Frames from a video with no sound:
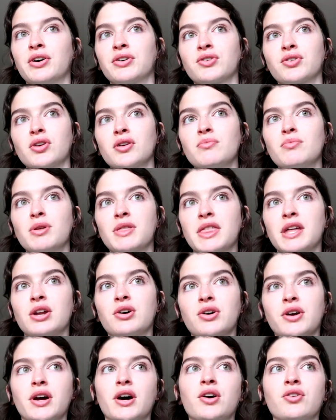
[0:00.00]
hungry, but then
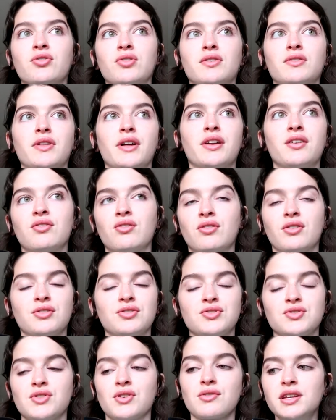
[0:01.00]
I'll get hungry later and
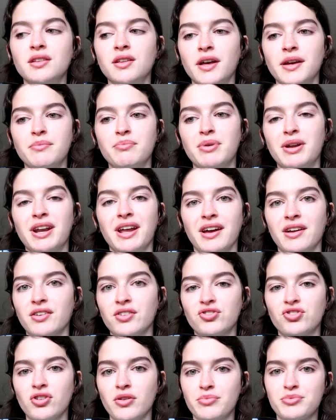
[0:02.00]
I'll just eat like
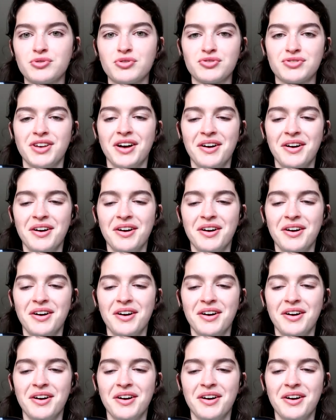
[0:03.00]
banana chips or